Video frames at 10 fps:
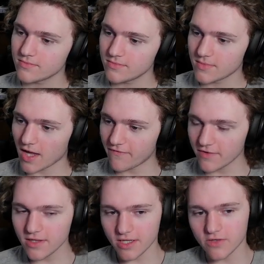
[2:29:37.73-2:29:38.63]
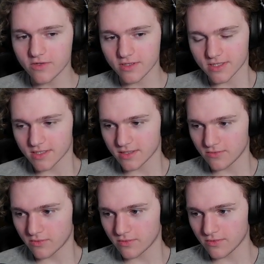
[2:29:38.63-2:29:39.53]
I feel like you
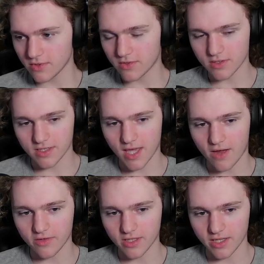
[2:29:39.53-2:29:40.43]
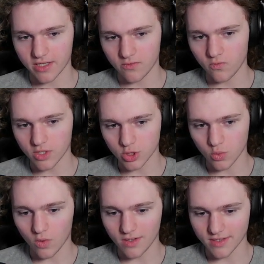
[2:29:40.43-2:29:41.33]
could calculate which
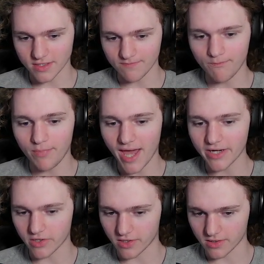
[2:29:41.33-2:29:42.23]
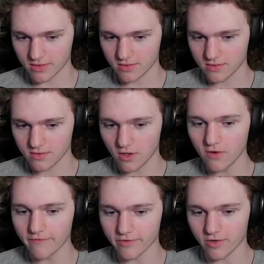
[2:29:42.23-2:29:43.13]
one is better
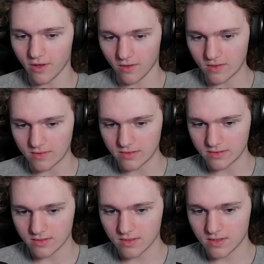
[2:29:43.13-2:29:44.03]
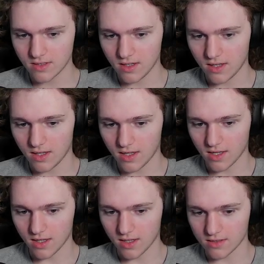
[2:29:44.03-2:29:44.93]
overall
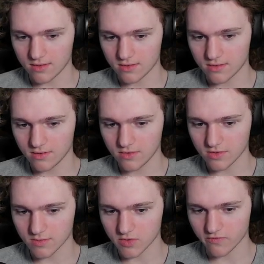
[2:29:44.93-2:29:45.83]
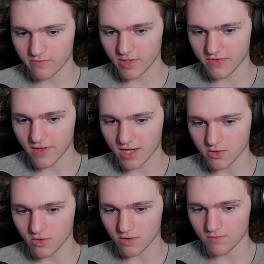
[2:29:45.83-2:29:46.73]
through some sort of
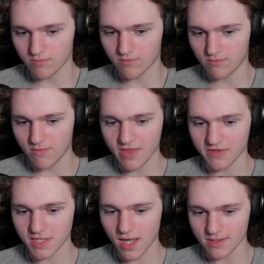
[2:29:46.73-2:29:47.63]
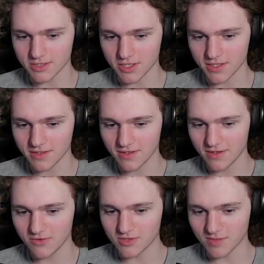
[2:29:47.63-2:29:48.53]
methodology.
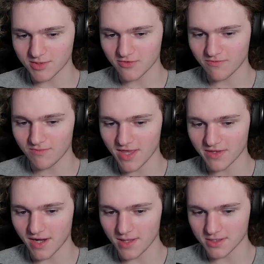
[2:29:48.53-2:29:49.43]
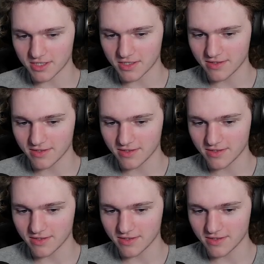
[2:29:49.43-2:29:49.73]
Through some sort of methodology.